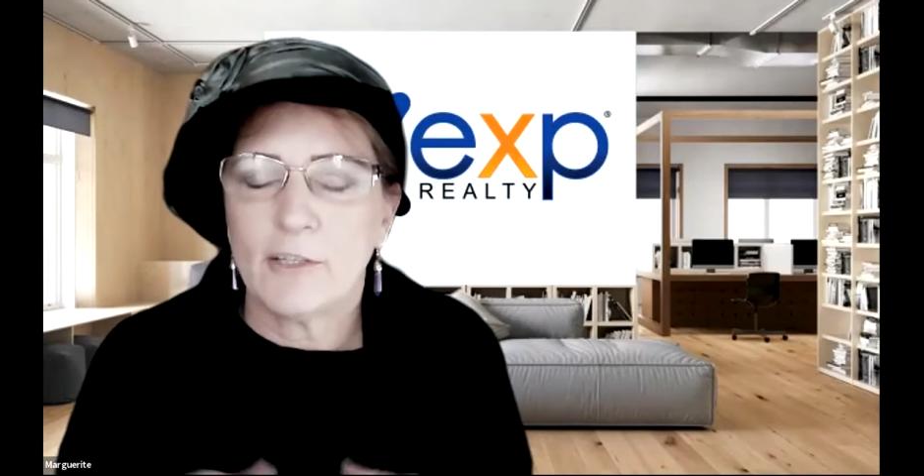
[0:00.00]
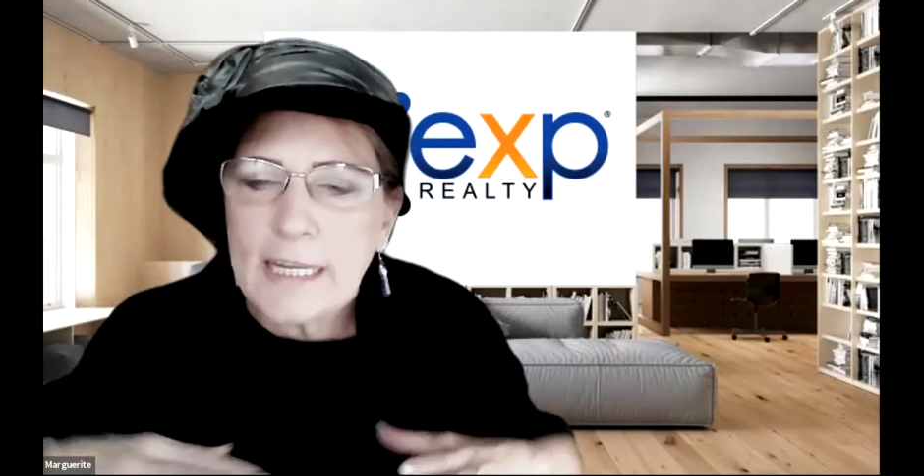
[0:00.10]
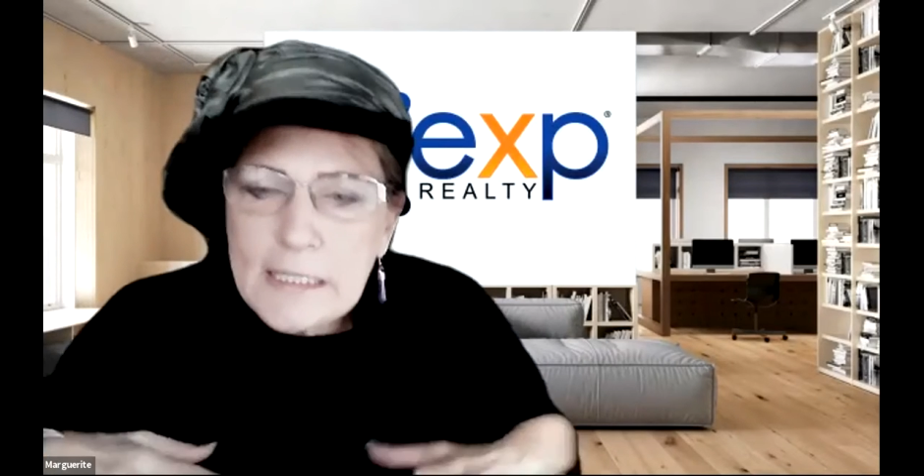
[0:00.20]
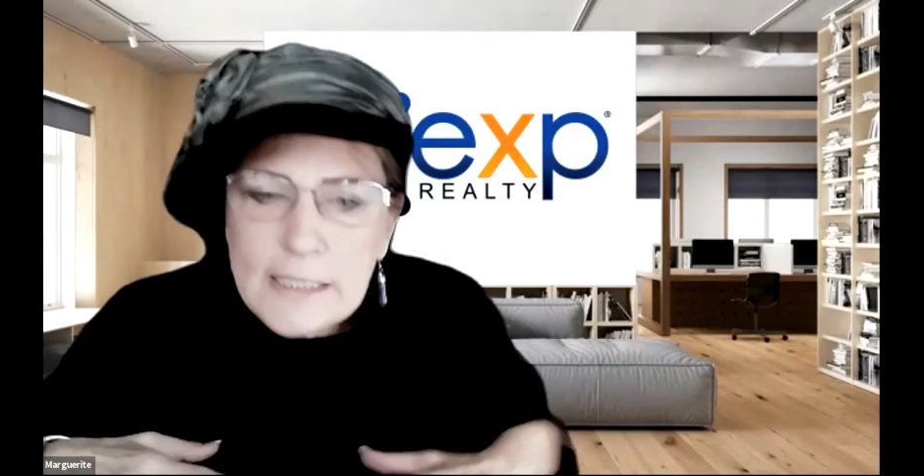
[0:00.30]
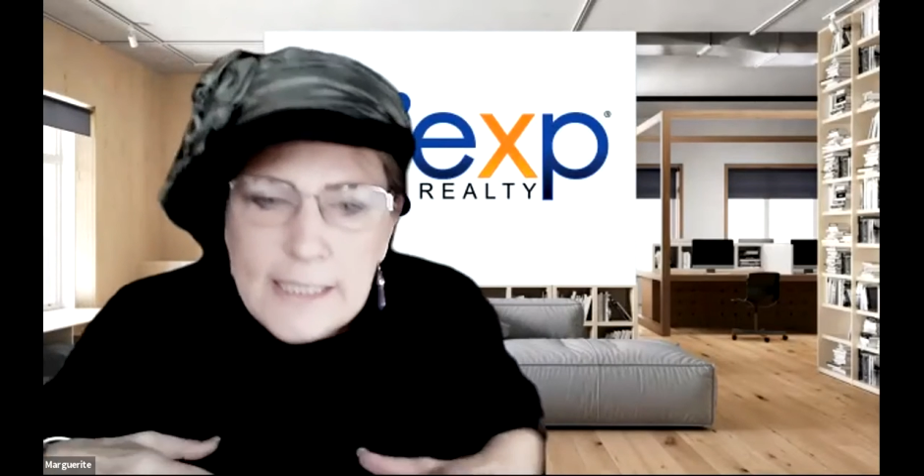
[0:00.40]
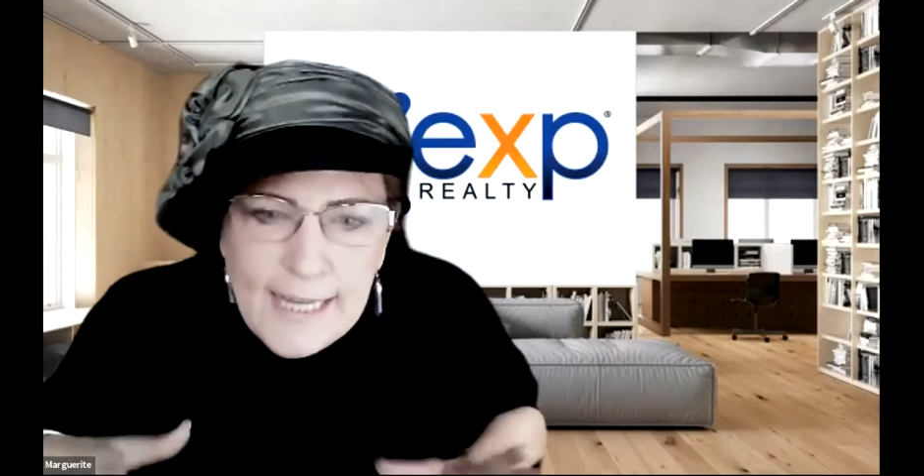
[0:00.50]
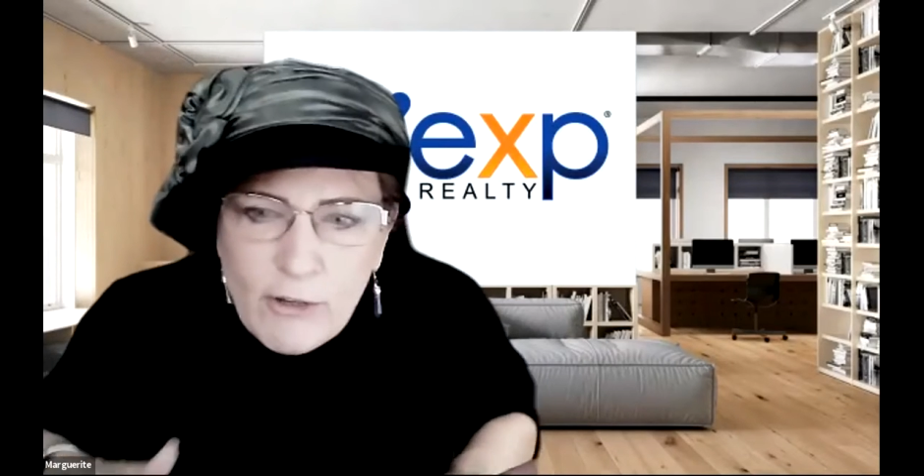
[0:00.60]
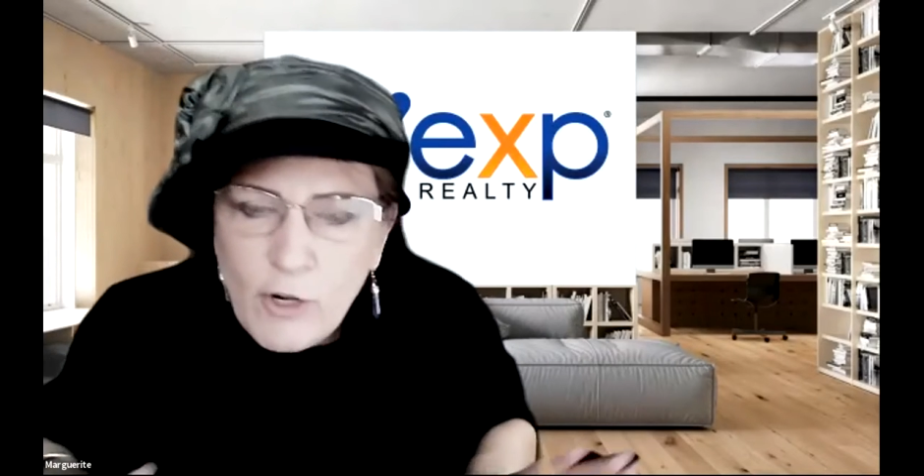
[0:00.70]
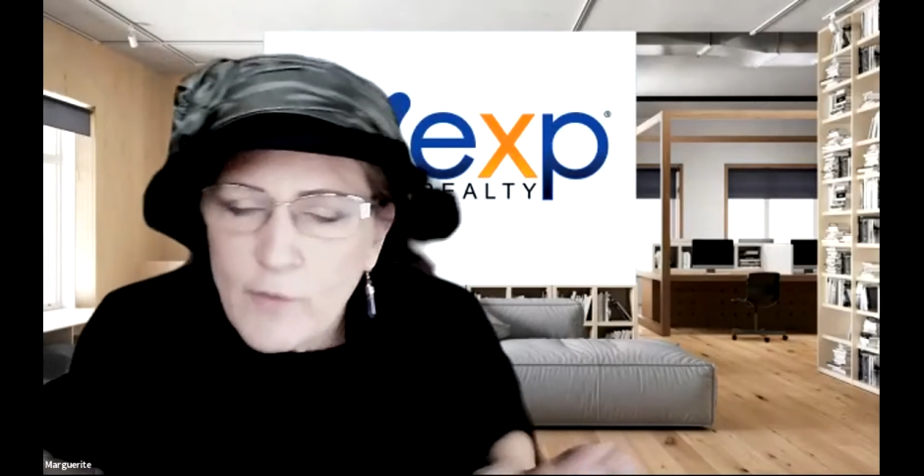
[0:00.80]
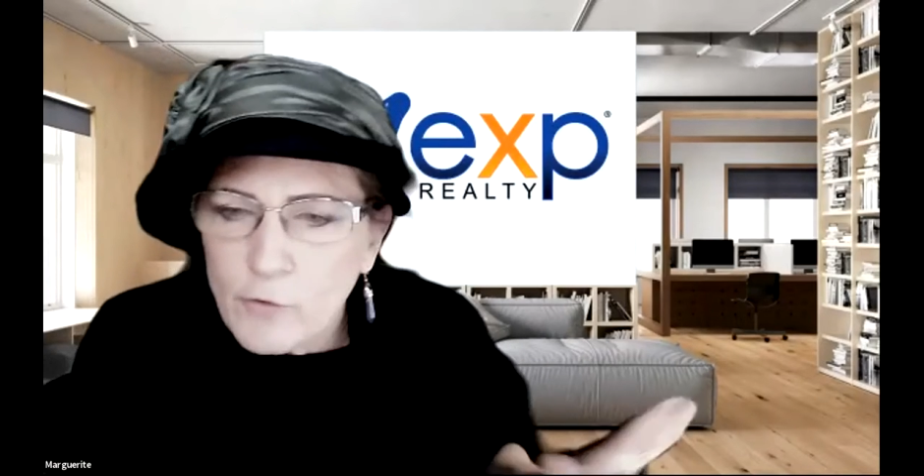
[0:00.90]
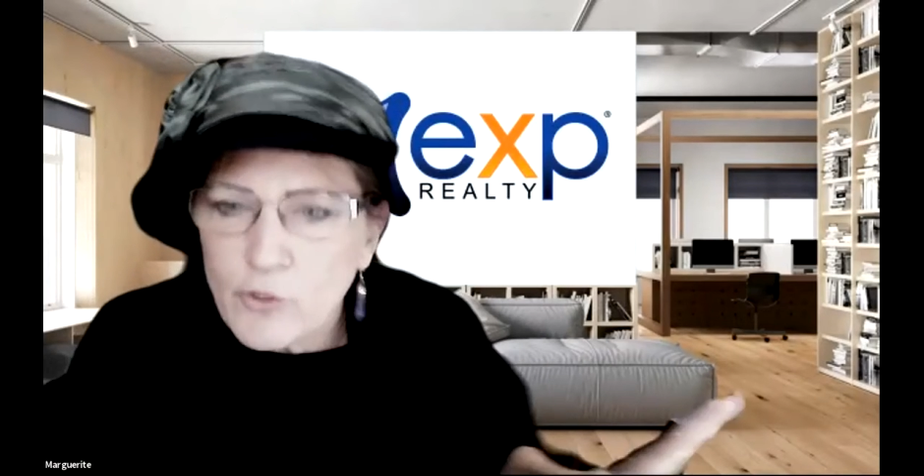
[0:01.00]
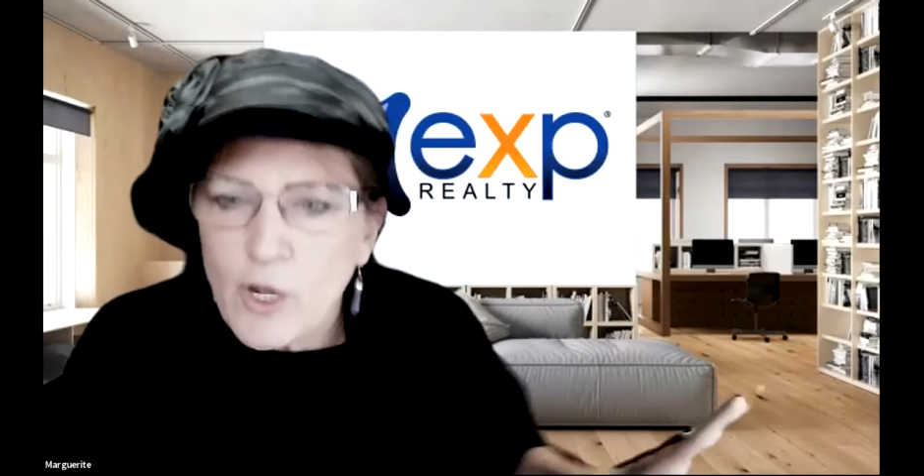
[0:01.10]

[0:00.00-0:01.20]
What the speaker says: like cleaning out all those